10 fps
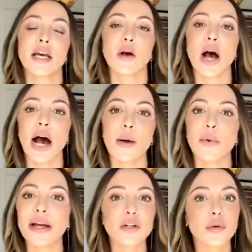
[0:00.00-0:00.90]
Um,
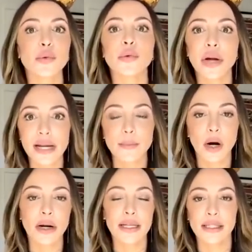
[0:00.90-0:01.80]
we had great
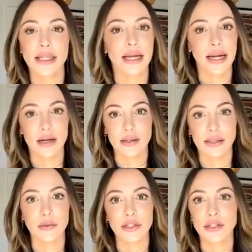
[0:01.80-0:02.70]
parties in that house.
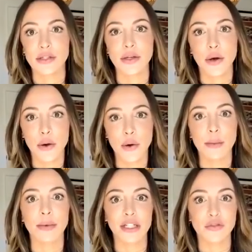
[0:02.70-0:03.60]
It was so
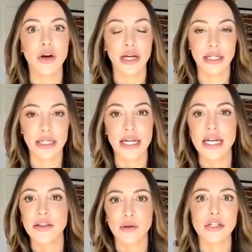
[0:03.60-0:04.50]
much fun.
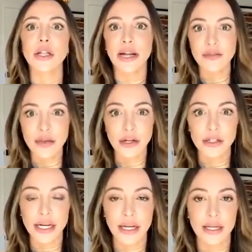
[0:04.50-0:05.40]
There's a lot of
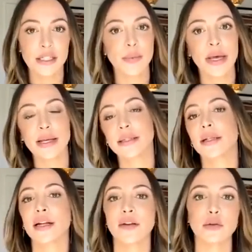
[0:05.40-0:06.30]
entertaining space, a
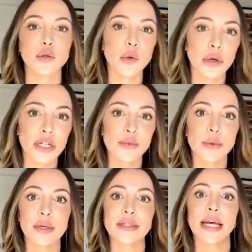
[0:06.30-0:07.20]
lot of outdoors. We
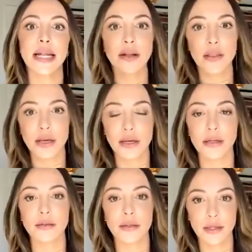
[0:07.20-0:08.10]
would tent the
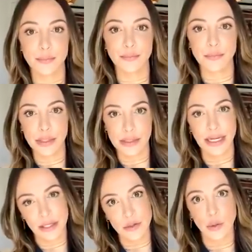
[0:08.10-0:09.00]
the
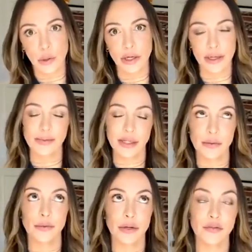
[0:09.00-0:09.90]
tennis court. It's
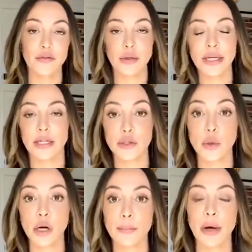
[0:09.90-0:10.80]
not a full tennis
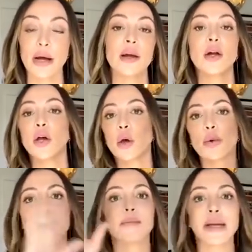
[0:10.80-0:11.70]
court, but
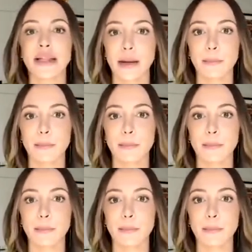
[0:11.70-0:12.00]
we would make that